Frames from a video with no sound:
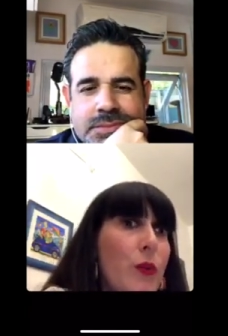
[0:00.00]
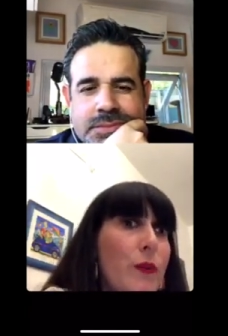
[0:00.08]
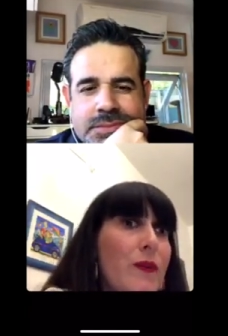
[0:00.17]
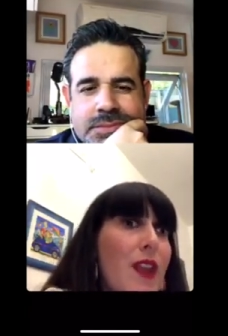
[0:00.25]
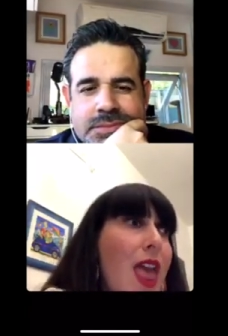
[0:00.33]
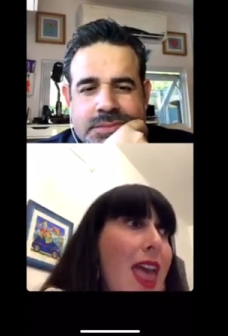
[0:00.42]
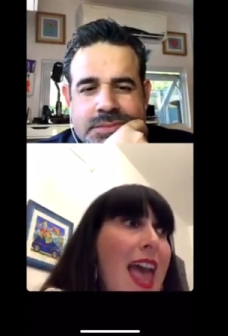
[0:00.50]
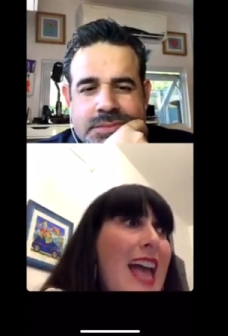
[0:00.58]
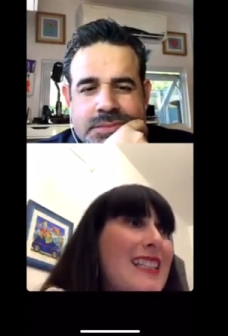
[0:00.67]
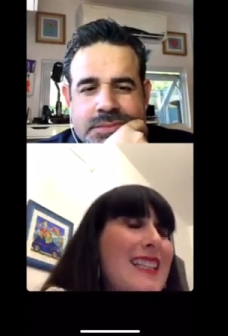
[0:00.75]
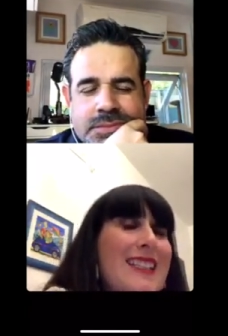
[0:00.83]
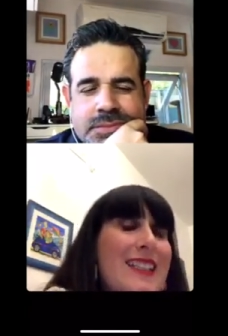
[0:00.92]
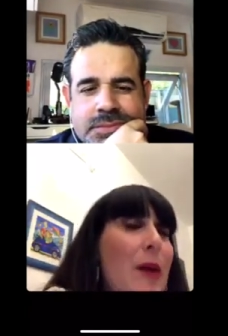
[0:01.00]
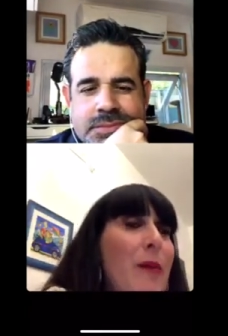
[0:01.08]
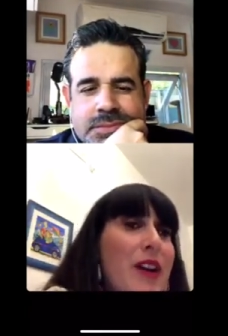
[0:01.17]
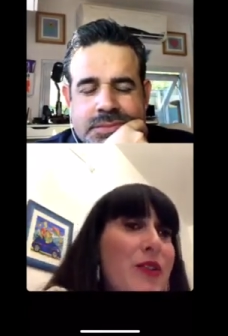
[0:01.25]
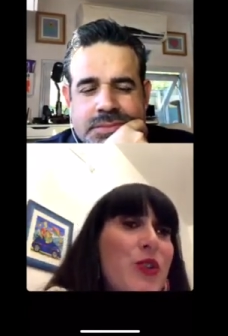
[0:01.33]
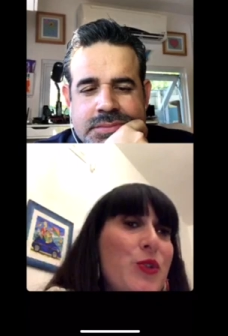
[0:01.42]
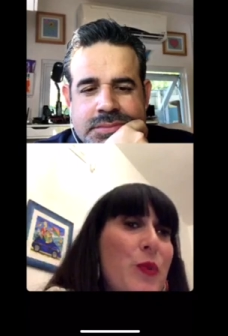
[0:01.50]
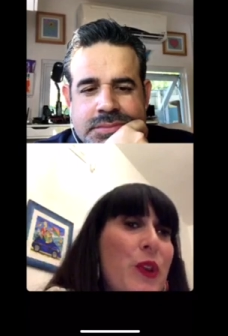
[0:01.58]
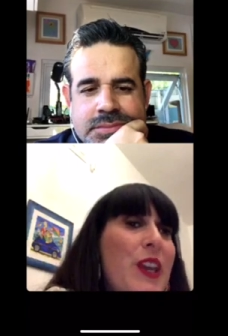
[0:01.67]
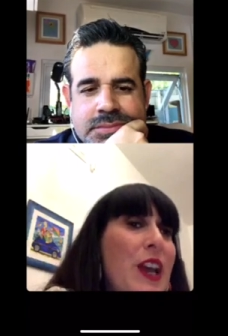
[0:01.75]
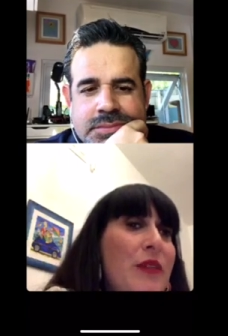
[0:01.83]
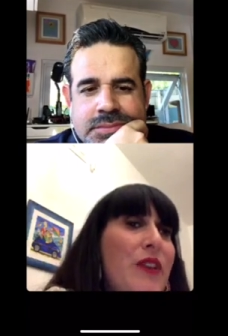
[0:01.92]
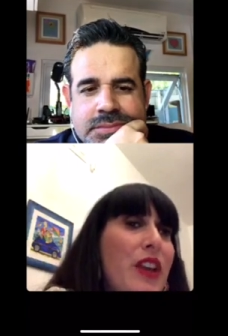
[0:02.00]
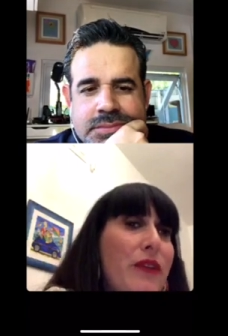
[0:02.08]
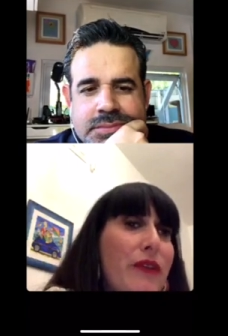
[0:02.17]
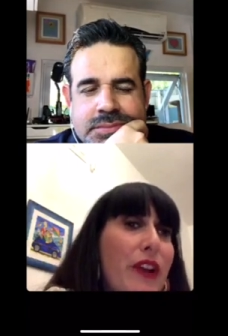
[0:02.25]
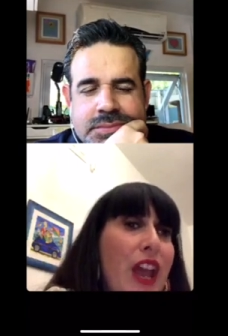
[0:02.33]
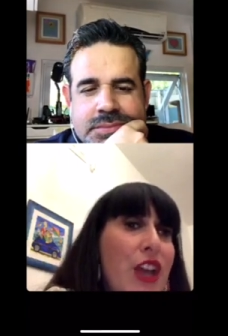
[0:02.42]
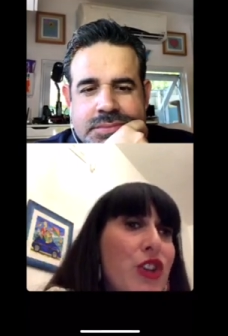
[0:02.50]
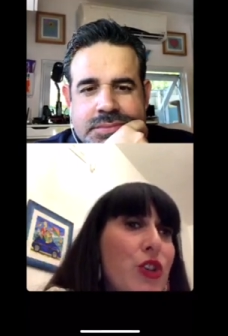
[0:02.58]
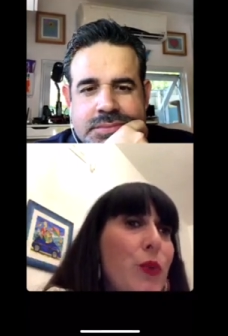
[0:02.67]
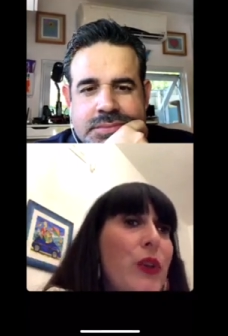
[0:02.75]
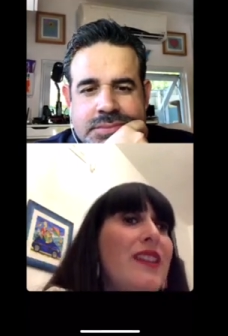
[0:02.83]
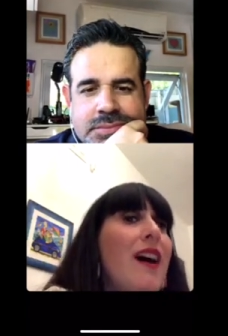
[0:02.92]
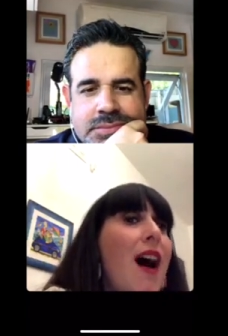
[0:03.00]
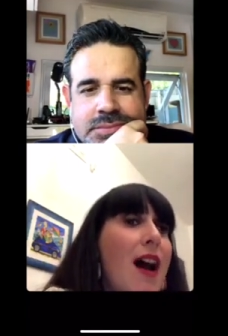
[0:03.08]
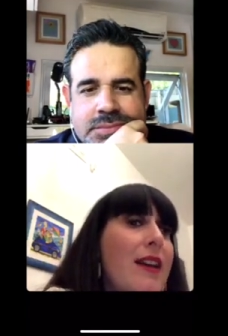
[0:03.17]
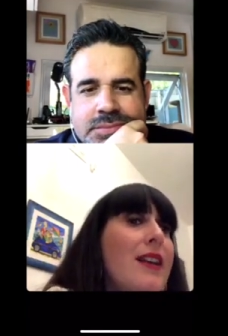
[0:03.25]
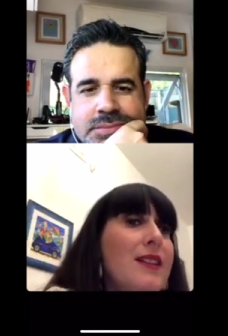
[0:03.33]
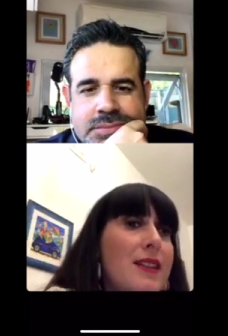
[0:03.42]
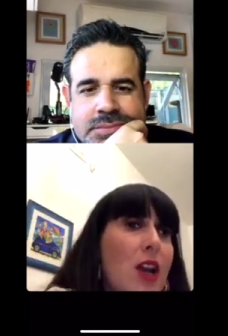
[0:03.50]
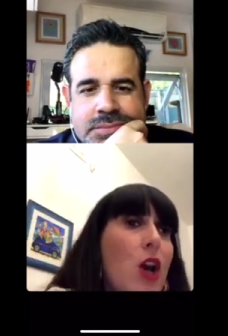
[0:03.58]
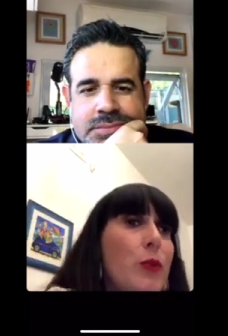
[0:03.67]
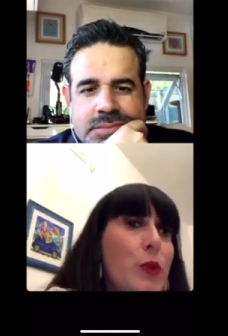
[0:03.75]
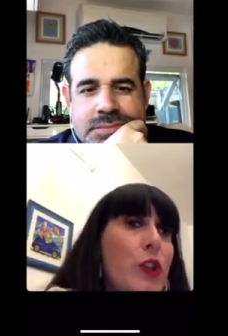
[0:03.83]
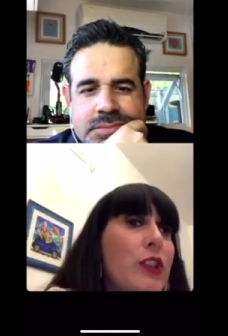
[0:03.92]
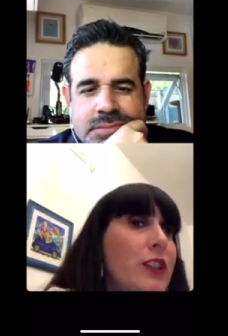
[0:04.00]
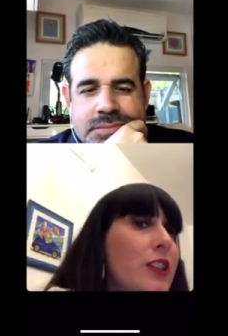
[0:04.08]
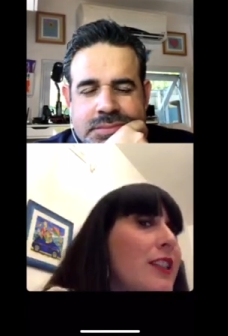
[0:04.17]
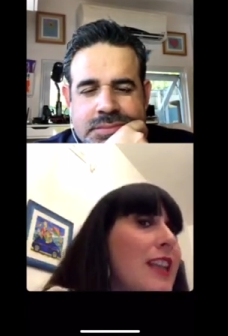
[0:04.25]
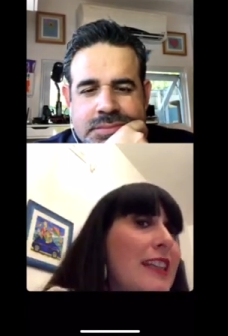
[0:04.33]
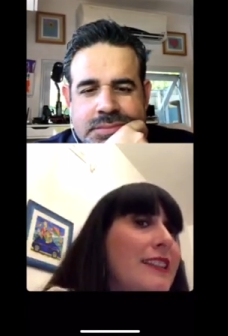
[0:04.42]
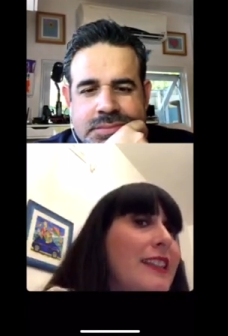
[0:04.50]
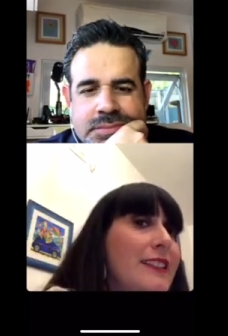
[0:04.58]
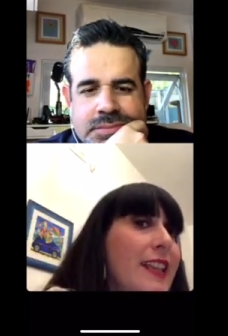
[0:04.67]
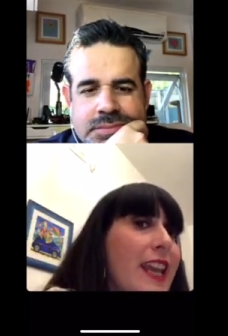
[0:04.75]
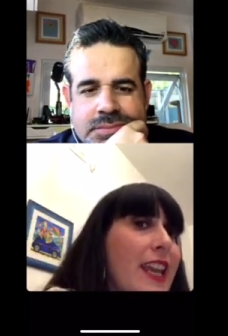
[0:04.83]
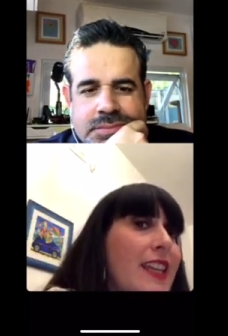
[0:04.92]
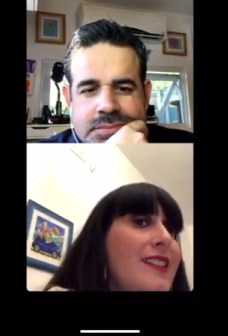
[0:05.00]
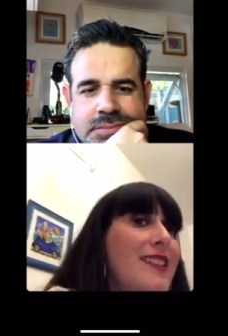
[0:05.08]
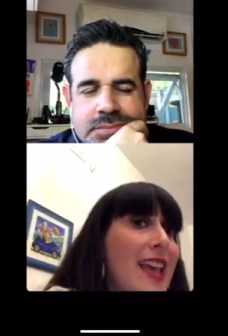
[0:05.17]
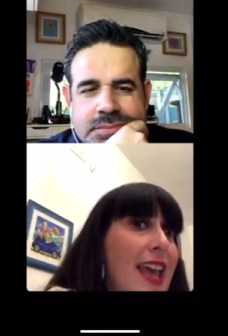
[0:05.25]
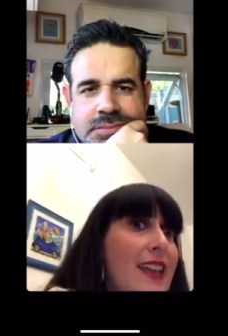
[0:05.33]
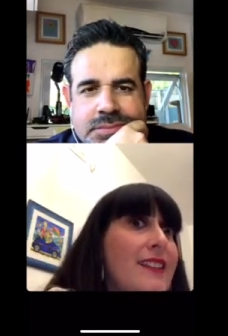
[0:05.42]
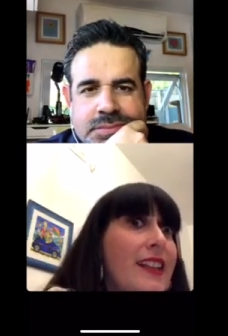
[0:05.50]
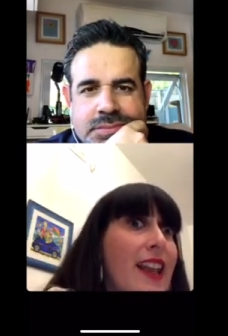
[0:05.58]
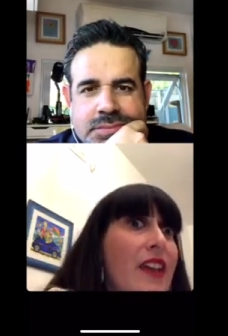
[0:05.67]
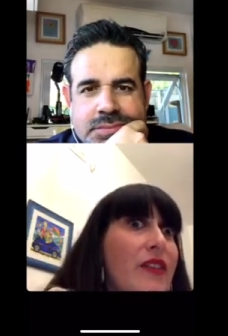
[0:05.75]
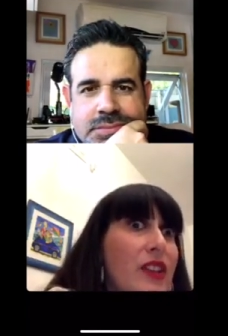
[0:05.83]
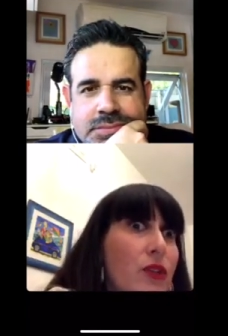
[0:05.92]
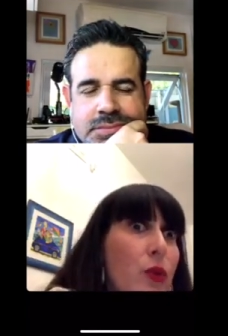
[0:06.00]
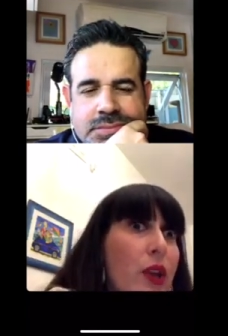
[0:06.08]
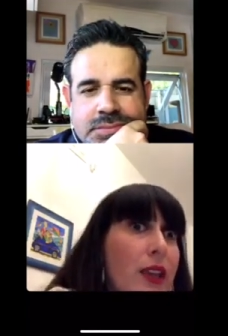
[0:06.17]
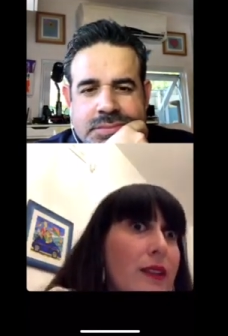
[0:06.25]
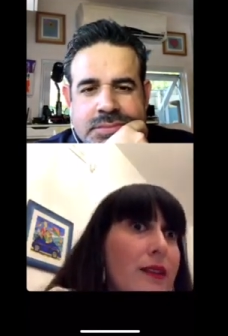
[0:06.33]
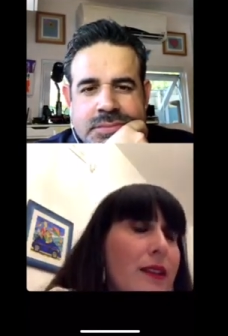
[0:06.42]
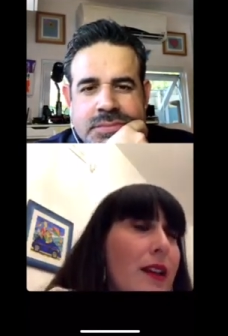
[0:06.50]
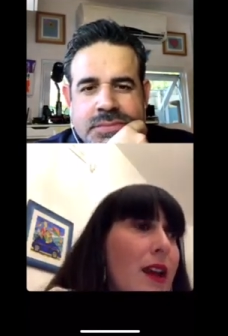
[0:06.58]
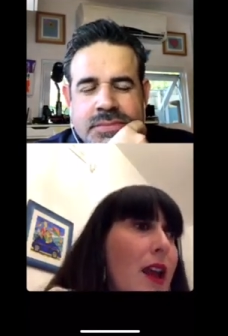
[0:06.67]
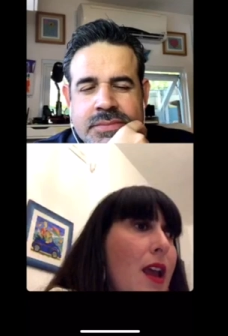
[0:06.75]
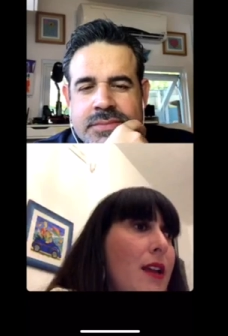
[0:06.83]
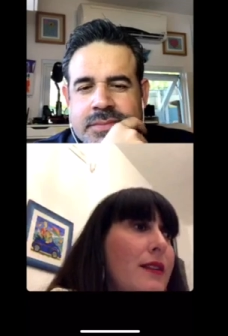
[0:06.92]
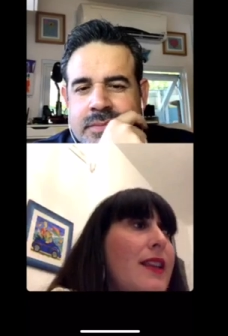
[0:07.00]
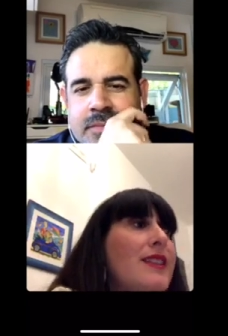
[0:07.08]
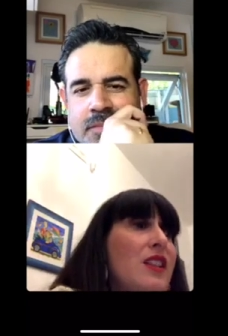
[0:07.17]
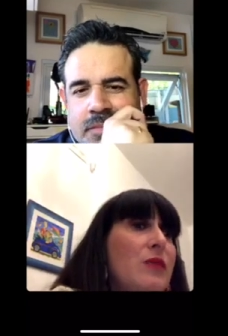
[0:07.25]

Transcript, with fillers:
Speaker 1: and the summer and spring are very fresh with the high escursion night and day, 10, 11 grade. This is most